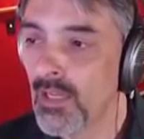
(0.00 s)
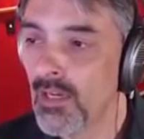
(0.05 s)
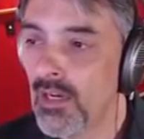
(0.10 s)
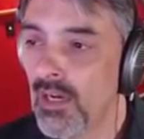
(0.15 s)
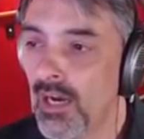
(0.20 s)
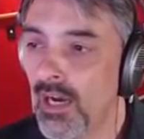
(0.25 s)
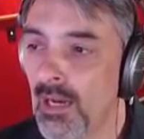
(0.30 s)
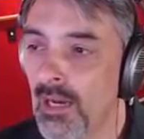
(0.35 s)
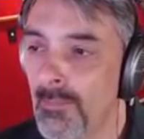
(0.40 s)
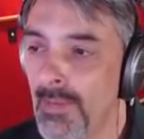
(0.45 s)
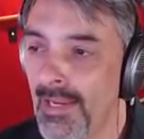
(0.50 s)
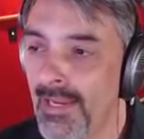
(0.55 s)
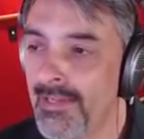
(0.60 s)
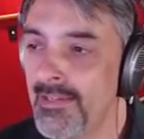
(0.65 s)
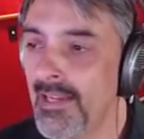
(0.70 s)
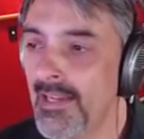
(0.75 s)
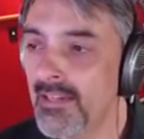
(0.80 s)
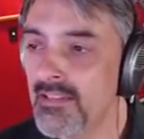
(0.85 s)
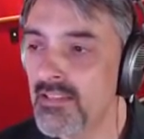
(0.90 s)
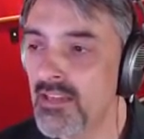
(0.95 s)
Um,
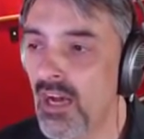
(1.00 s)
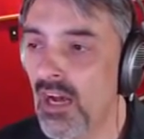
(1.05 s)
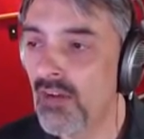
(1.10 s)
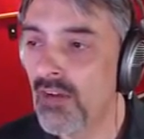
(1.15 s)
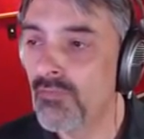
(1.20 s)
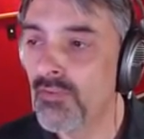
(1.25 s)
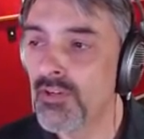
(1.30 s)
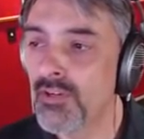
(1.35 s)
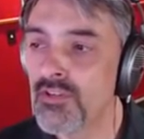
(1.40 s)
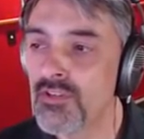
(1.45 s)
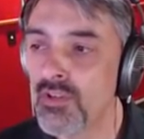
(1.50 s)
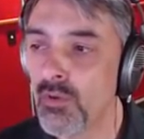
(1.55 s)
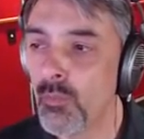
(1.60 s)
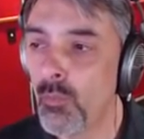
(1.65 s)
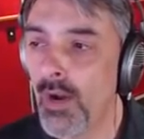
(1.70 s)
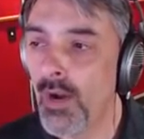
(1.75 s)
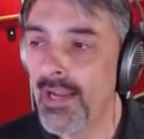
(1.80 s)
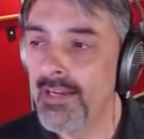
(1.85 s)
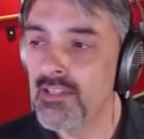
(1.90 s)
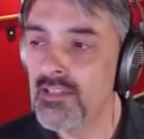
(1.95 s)
Index offers the
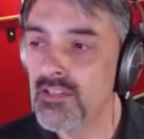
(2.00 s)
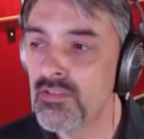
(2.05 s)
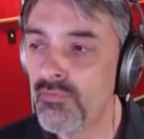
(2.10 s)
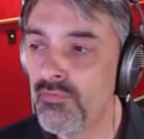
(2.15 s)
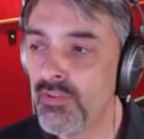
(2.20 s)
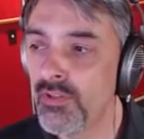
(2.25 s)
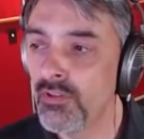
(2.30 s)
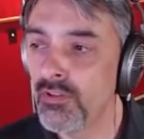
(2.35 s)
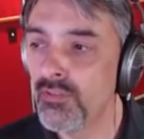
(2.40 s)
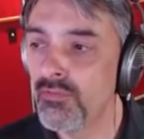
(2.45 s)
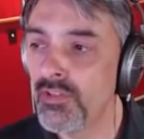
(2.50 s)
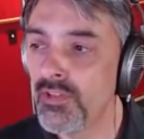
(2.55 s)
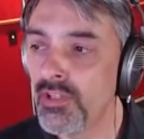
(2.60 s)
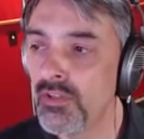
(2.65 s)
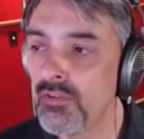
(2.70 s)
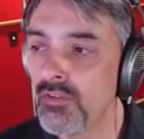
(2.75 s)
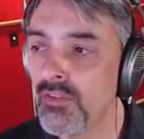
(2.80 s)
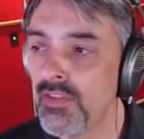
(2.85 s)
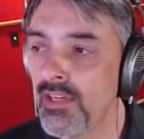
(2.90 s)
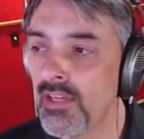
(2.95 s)
widest field of
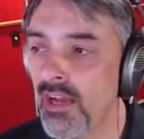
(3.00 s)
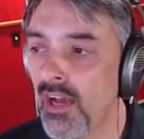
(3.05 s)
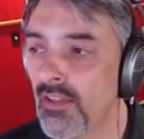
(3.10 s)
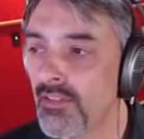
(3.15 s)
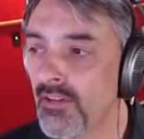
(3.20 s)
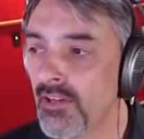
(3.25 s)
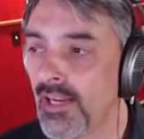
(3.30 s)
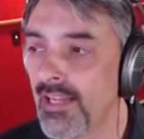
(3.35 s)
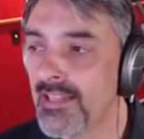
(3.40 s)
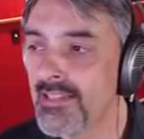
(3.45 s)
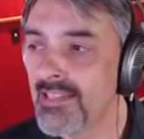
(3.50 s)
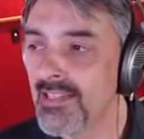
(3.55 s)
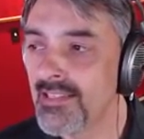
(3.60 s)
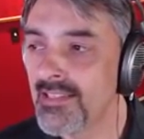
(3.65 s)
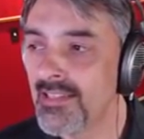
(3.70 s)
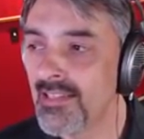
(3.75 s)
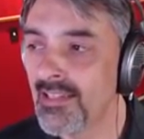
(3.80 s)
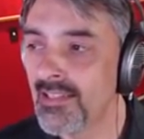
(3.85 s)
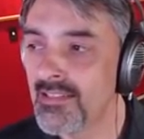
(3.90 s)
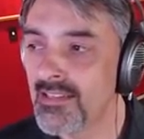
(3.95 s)
view than other
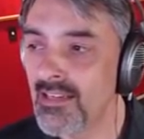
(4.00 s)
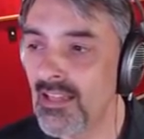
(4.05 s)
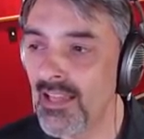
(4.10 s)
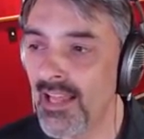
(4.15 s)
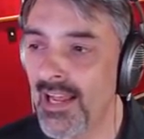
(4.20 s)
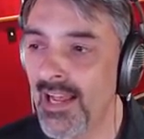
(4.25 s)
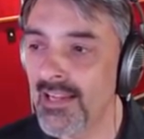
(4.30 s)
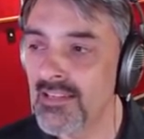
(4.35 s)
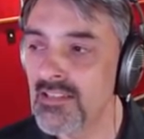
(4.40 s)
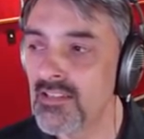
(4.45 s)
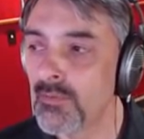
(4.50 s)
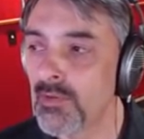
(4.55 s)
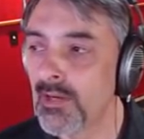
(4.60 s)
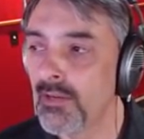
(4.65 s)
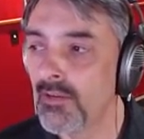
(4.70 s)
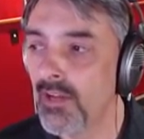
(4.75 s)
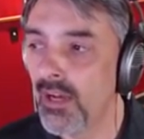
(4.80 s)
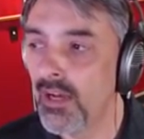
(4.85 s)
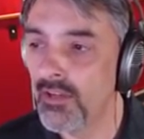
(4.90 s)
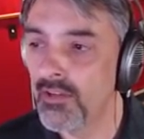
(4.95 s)
headsets in its class,
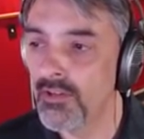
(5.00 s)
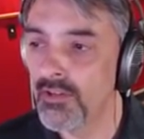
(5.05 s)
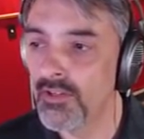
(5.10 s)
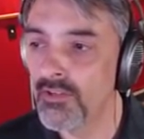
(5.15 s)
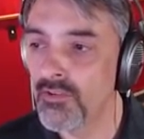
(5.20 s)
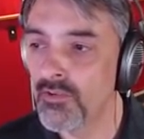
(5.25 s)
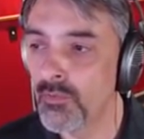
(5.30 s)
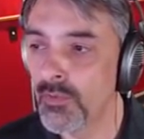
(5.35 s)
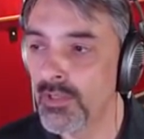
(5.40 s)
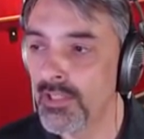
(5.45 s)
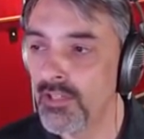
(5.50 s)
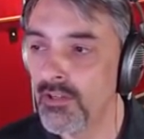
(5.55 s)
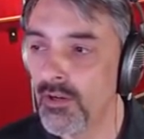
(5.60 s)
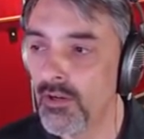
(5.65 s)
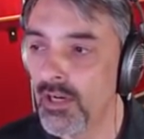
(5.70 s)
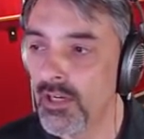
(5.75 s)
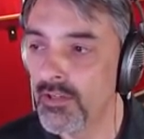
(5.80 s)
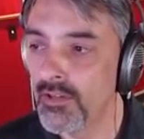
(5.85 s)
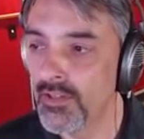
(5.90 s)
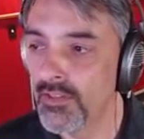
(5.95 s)
around one twenty to
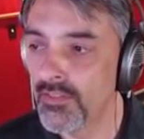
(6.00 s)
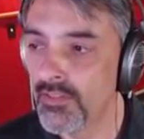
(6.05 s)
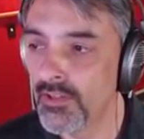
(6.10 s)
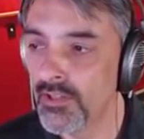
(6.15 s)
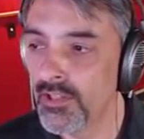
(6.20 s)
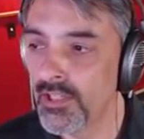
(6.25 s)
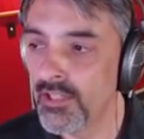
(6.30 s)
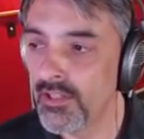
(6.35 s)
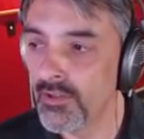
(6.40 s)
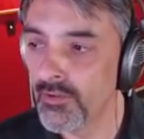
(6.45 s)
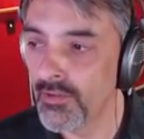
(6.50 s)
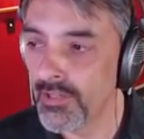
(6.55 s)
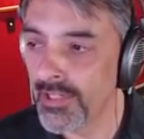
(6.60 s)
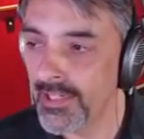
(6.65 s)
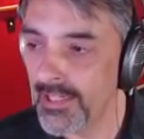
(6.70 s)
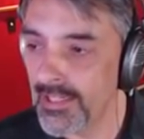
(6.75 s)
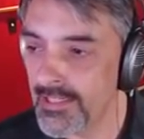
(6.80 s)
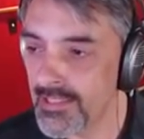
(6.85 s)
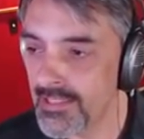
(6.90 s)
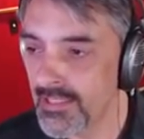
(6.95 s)
one thirty
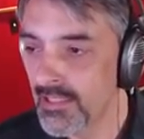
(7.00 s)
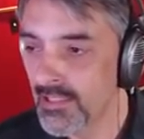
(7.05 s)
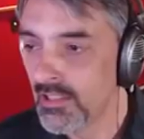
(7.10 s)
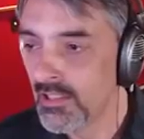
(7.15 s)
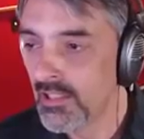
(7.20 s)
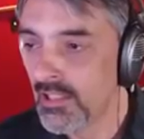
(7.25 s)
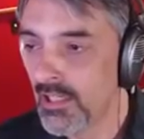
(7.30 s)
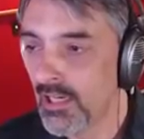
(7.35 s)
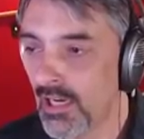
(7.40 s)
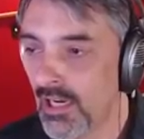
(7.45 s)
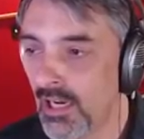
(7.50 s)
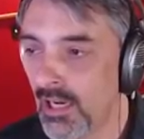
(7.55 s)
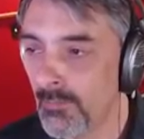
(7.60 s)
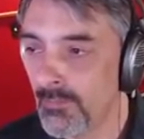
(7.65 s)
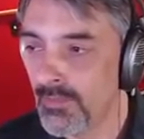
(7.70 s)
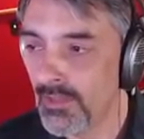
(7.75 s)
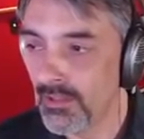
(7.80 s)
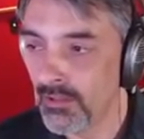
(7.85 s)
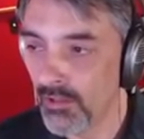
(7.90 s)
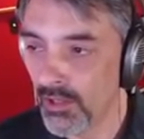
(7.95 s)
degrees. Um,
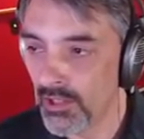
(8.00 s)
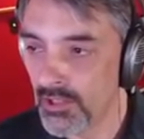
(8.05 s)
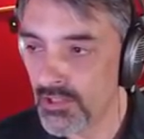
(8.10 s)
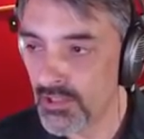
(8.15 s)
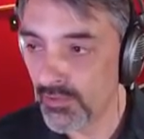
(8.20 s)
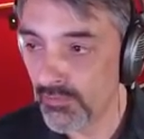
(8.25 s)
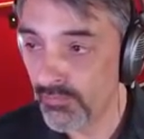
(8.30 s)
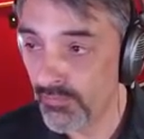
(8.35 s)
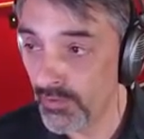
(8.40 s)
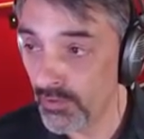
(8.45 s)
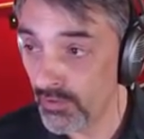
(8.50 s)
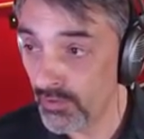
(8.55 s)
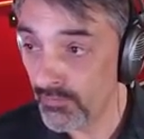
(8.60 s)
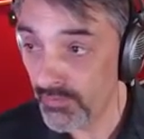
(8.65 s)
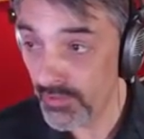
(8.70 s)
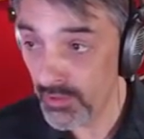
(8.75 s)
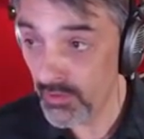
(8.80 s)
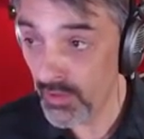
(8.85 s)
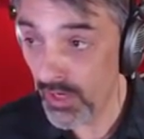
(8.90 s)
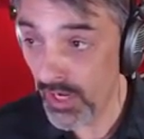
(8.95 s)
the larger field of
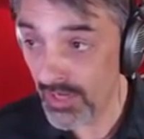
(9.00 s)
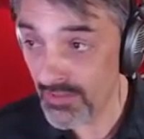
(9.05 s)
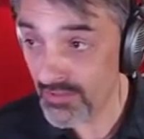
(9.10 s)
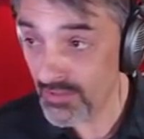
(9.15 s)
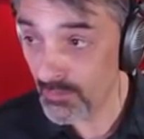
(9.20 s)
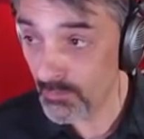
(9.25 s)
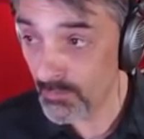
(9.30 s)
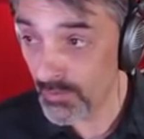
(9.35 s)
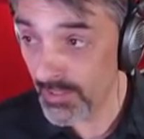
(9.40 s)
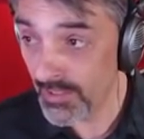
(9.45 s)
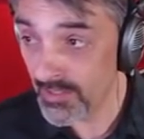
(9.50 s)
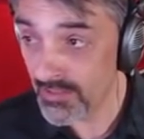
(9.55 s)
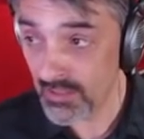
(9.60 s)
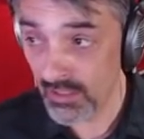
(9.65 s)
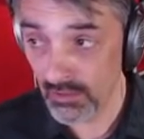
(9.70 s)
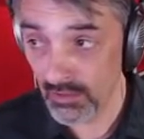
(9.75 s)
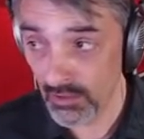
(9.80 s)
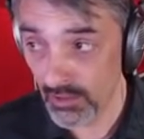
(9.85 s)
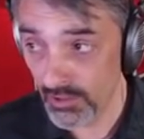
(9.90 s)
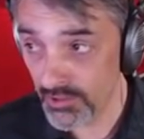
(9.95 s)
view also brings a
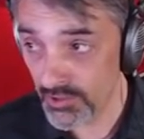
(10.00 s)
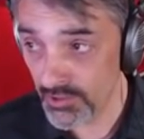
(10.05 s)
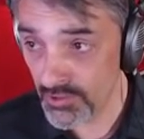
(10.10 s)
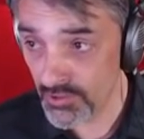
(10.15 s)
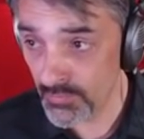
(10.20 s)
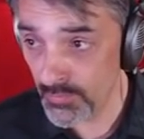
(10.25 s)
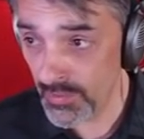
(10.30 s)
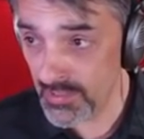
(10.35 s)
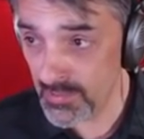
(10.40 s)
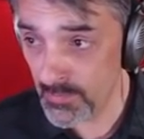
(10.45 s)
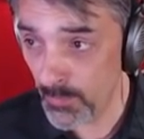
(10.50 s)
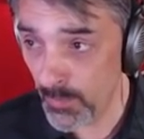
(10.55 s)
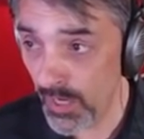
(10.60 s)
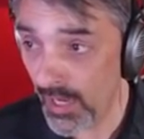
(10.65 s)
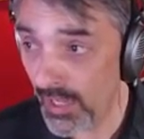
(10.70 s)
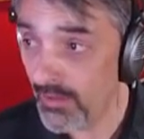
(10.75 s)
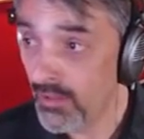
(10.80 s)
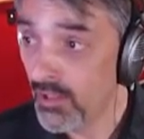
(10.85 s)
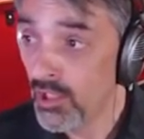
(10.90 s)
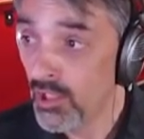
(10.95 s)
larger sweet
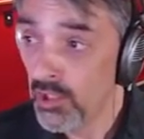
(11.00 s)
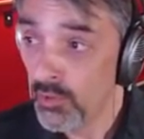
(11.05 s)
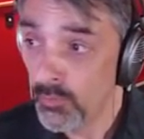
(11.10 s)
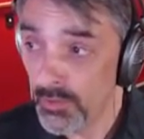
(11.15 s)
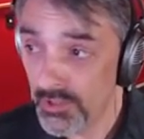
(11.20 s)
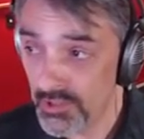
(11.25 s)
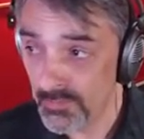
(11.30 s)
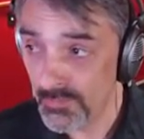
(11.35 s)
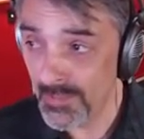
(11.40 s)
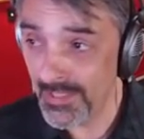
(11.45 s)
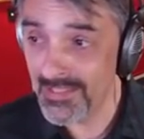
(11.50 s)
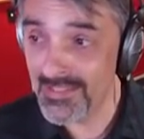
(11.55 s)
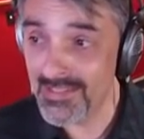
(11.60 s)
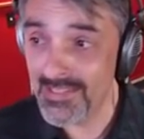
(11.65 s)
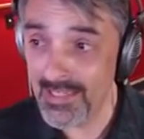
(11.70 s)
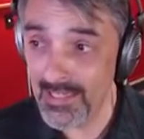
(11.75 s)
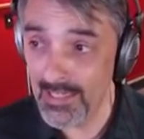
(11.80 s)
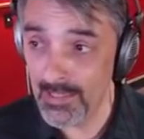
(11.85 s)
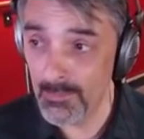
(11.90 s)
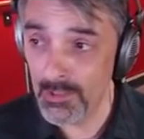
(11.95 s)
spot, which means
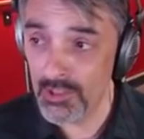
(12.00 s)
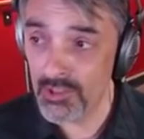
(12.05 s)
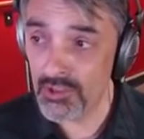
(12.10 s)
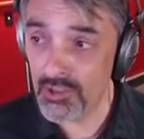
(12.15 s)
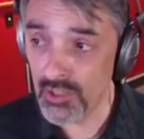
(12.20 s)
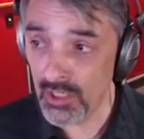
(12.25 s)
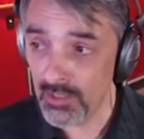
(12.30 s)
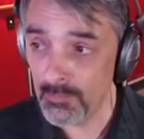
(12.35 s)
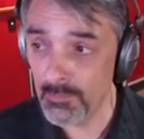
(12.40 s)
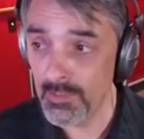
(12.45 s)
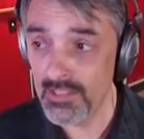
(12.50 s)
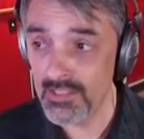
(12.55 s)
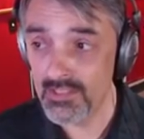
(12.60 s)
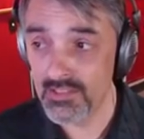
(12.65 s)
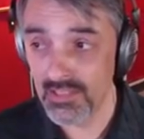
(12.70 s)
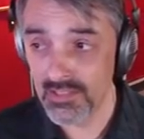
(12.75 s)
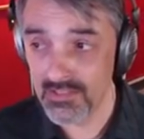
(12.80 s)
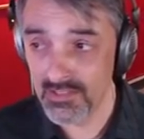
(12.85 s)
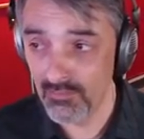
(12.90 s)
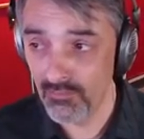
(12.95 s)
the image sharpness
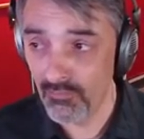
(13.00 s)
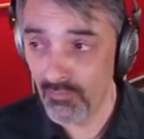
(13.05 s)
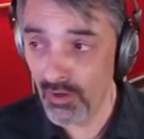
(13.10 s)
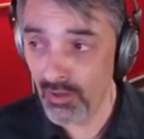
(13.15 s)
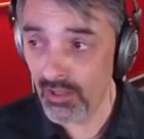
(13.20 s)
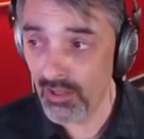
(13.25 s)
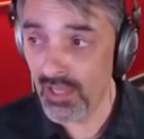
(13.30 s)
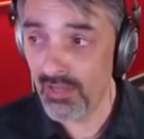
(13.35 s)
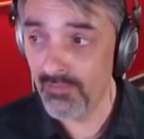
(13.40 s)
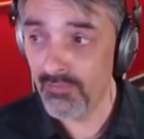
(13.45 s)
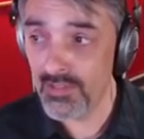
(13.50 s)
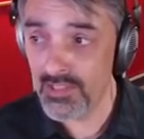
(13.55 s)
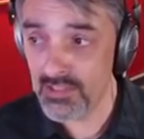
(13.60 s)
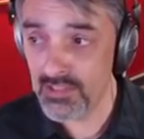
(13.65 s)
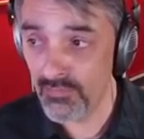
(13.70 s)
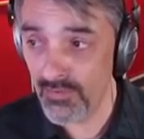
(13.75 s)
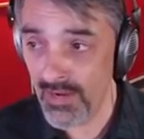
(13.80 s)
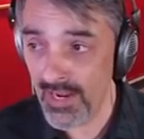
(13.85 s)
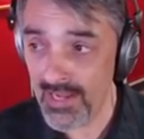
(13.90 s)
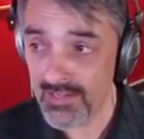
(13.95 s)
doesn't fall off as
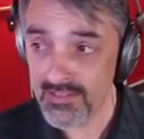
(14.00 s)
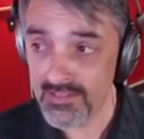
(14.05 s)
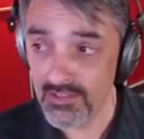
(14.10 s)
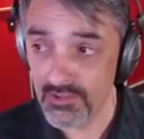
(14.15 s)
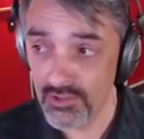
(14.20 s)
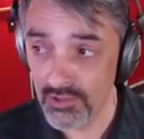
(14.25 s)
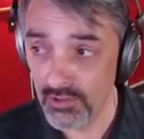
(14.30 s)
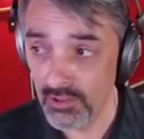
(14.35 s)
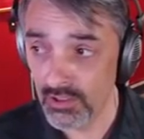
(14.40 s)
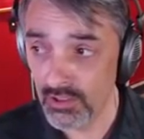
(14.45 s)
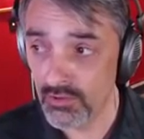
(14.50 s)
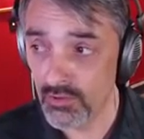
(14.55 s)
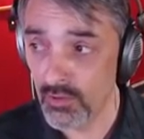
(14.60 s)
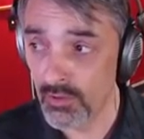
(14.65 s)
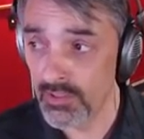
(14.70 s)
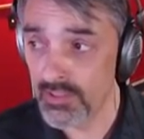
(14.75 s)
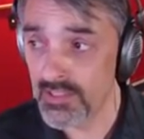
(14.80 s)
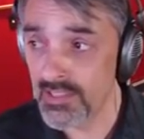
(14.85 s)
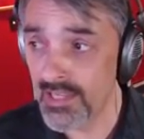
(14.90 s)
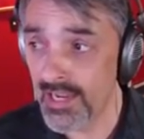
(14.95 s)
fast as you look
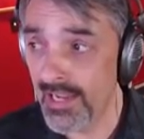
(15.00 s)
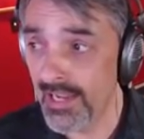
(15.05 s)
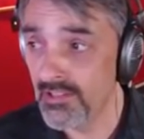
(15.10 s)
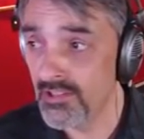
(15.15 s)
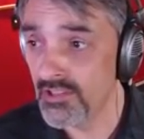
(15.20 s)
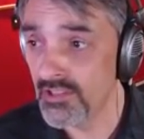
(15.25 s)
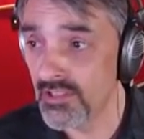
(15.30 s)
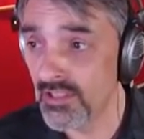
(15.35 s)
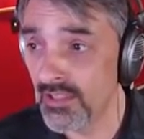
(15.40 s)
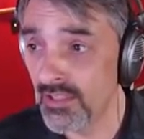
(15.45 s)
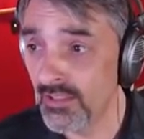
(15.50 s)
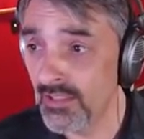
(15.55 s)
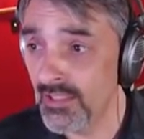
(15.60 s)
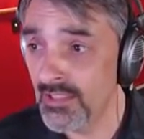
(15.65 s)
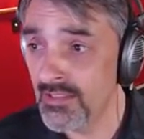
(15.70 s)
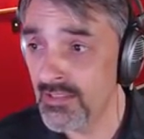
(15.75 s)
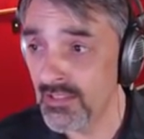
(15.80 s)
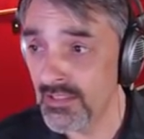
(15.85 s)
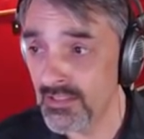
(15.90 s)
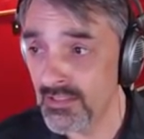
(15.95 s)
towards the edges of the
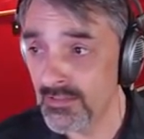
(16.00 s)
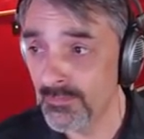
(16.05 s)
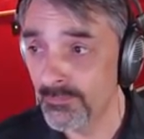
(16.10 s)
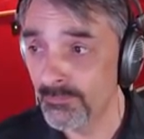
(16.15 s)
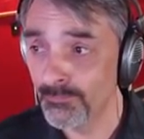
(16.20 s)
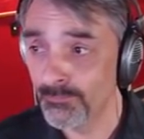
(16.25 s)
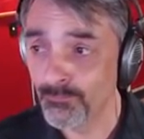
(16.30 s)
lenses.